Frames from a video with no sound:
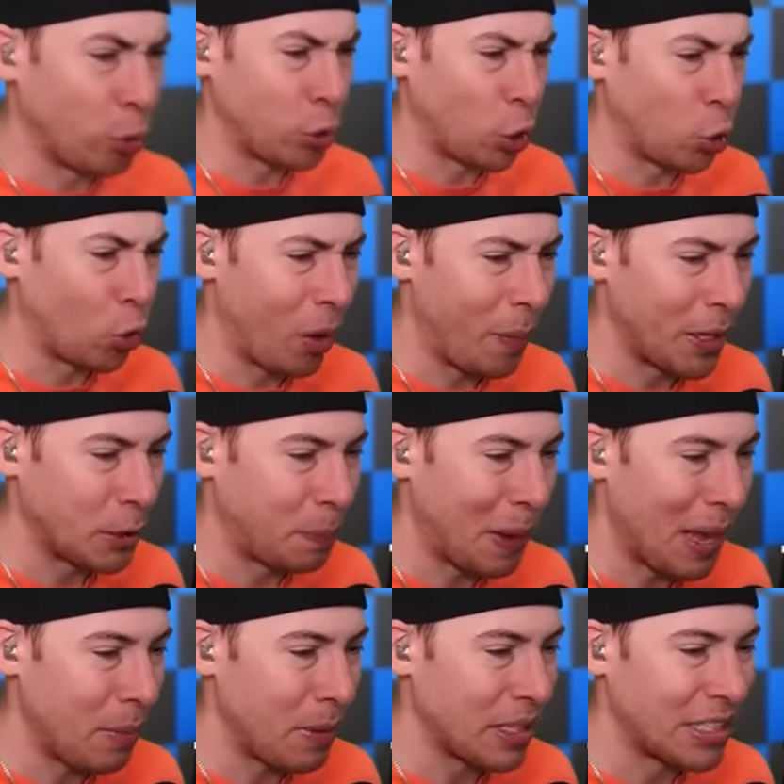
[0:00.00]
Those are Grimace
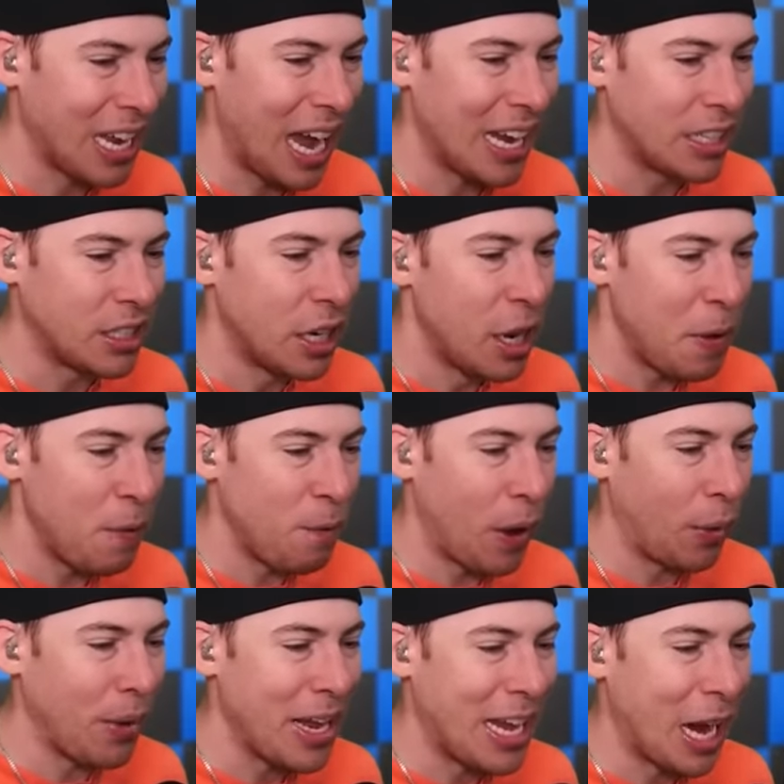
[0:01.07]
babies. Guys, be
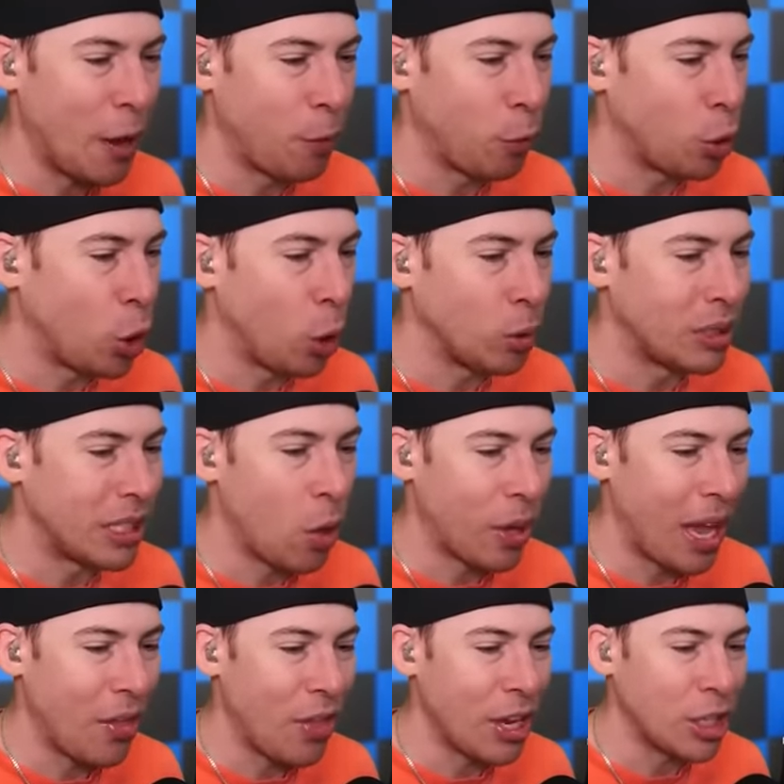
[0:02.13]
very careful. Those,
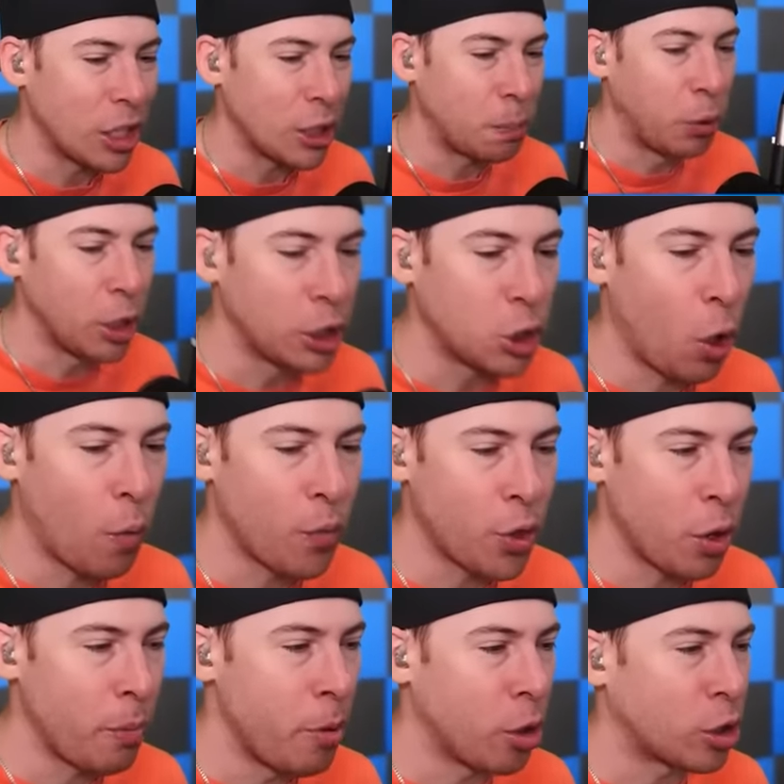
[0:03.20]
okay, they just pushed over
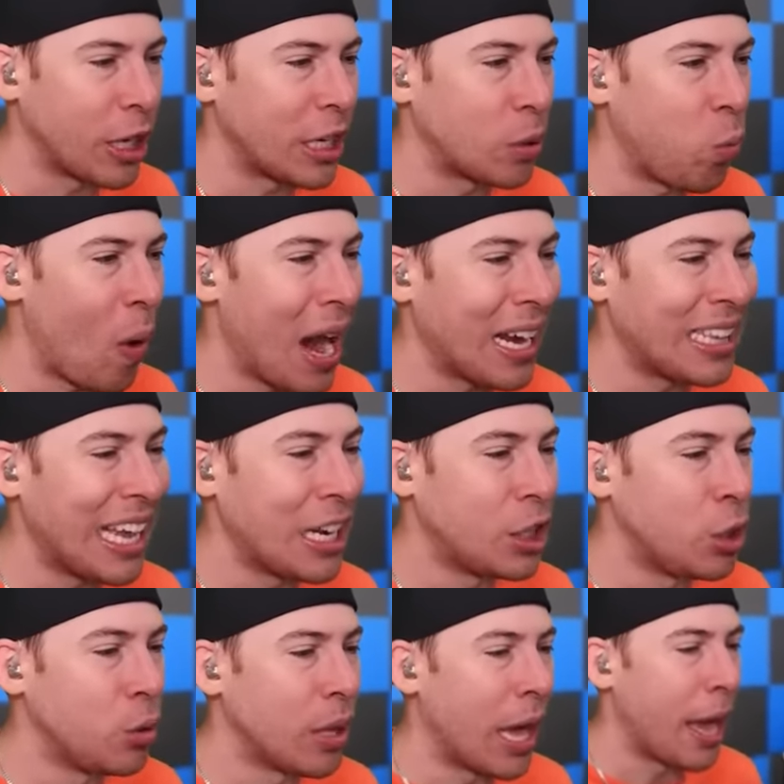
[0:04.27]
their milkshakes. Why'd they
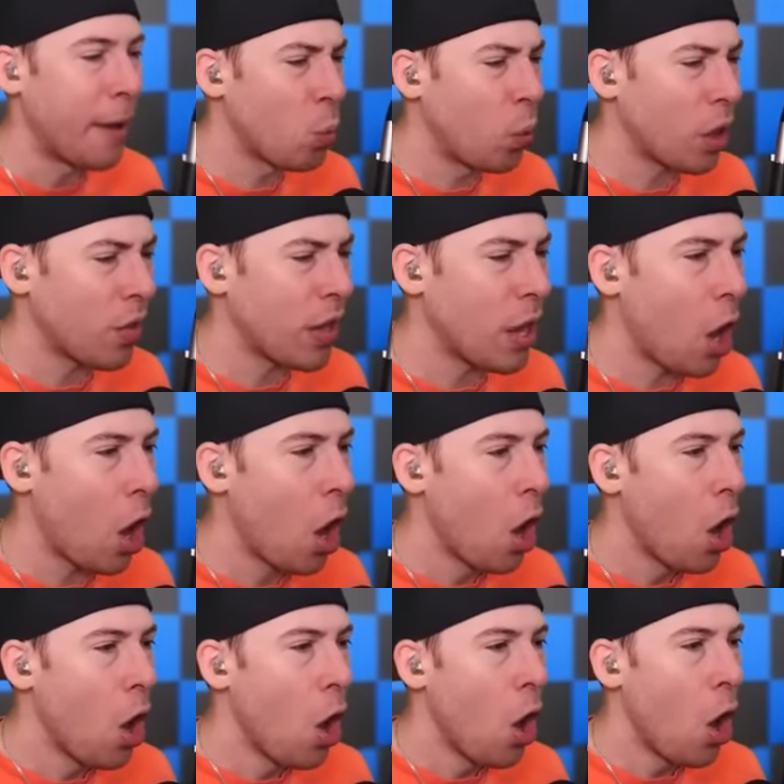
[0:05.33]
do that? What are they?
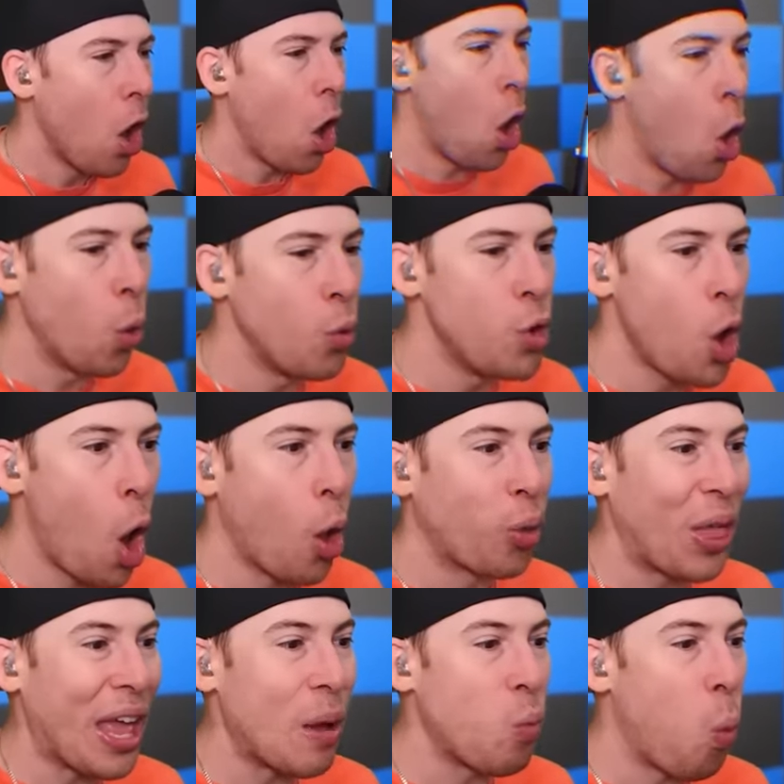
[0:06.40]
Oh no,
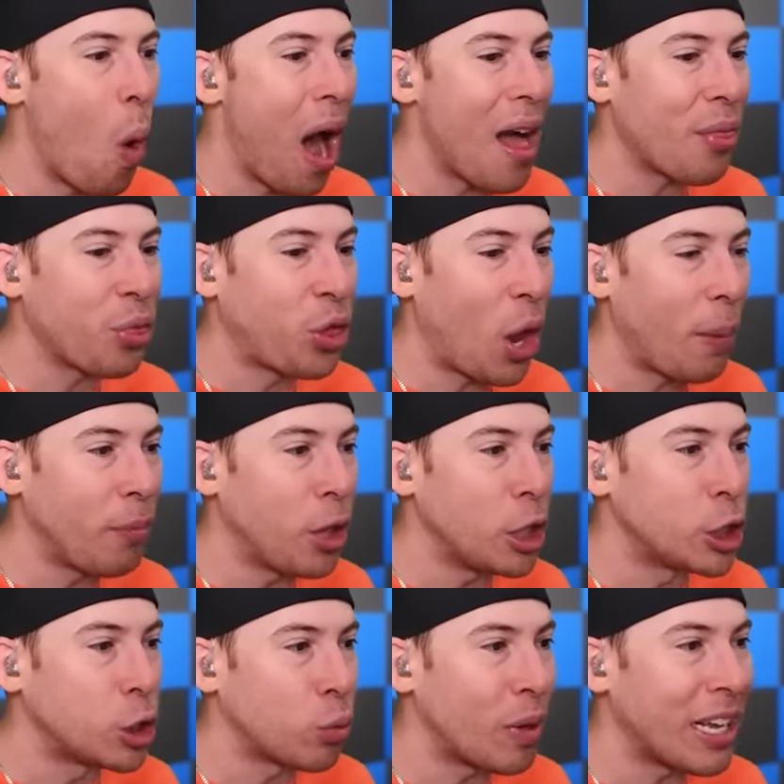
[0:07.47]
they want them
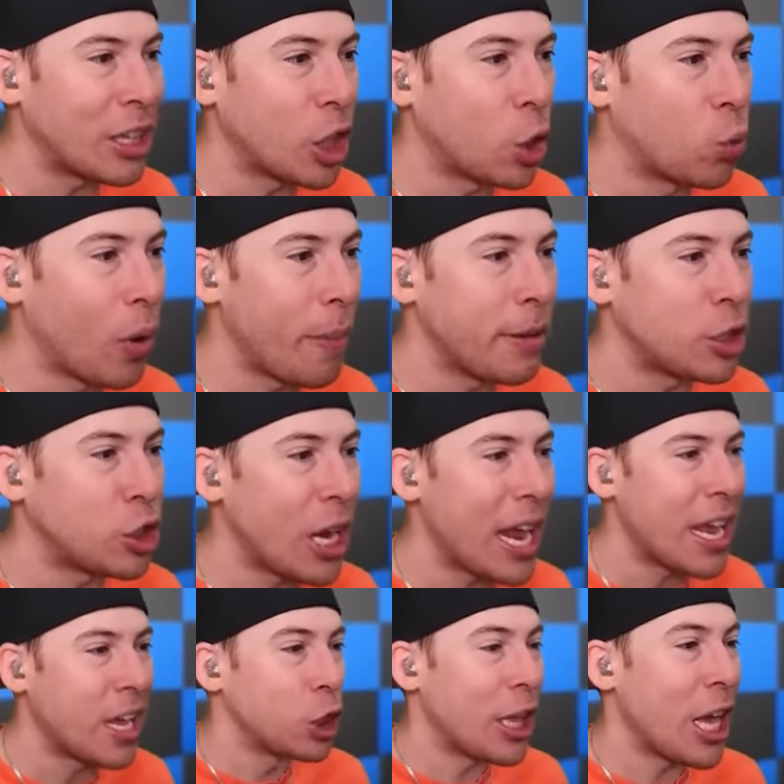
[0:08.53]
to drink the Grimace
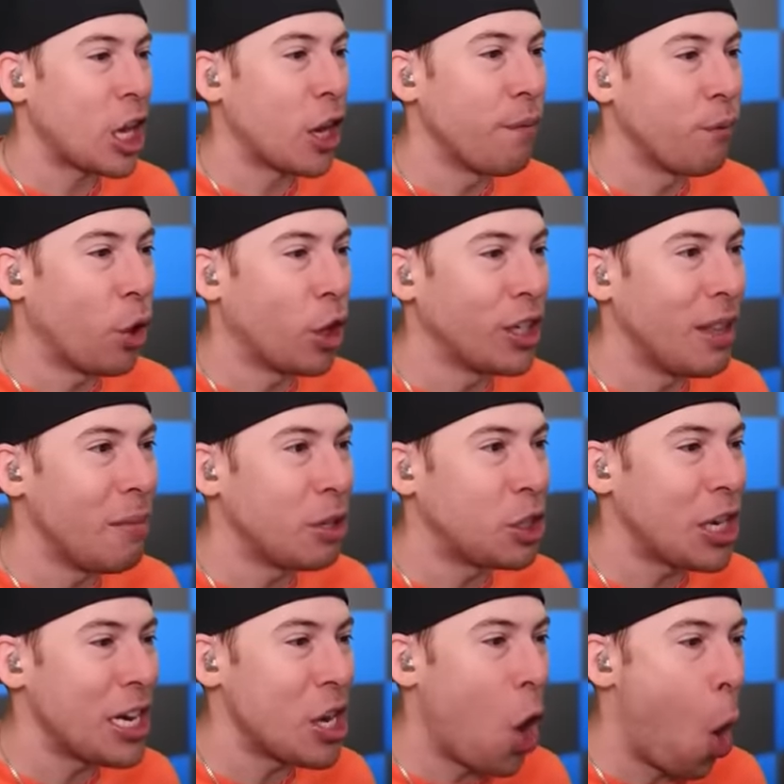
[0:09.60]
Shake. So they converted the
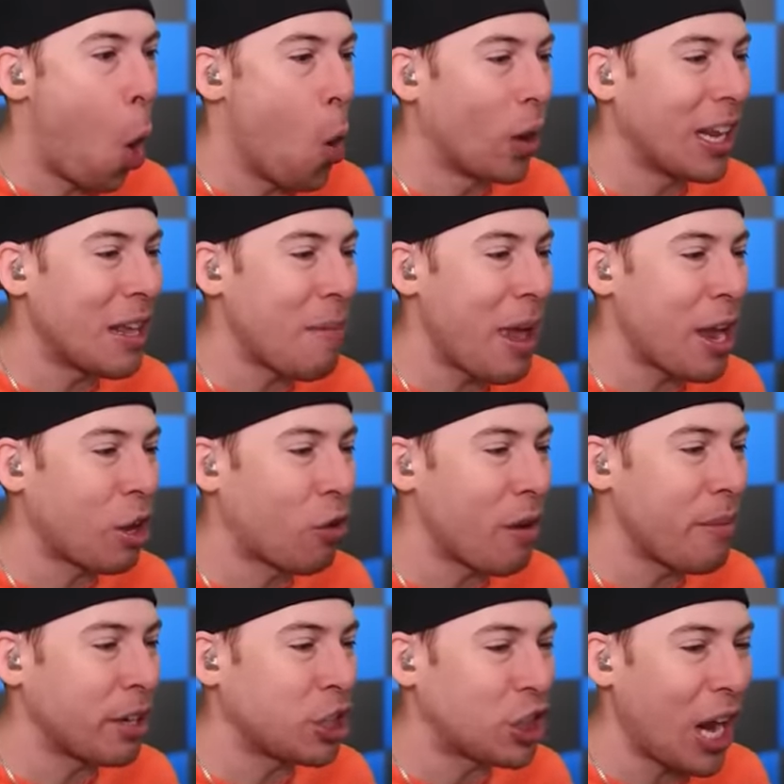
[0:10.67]
machine to only make
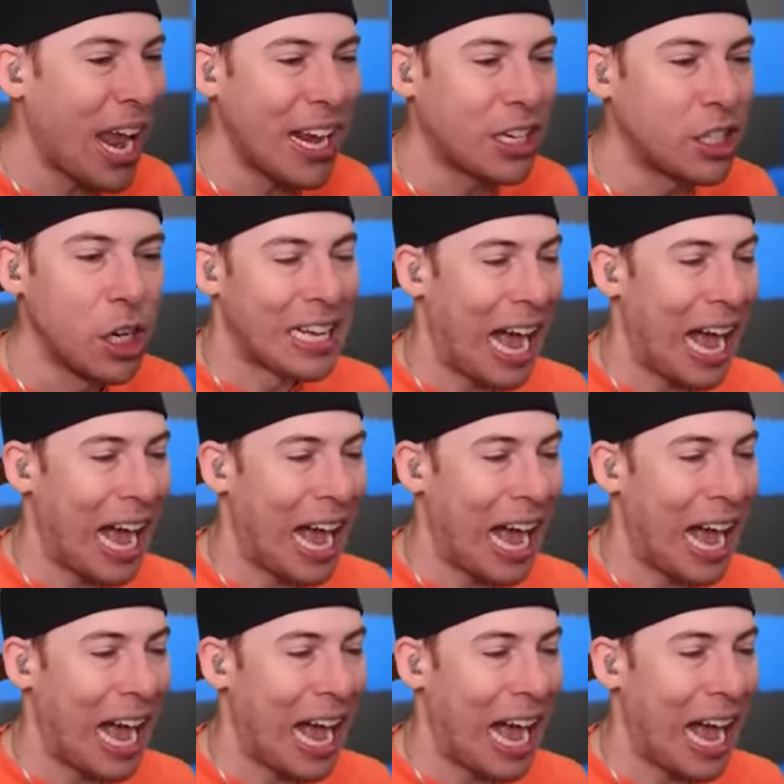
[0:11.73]
Grimace Shakes.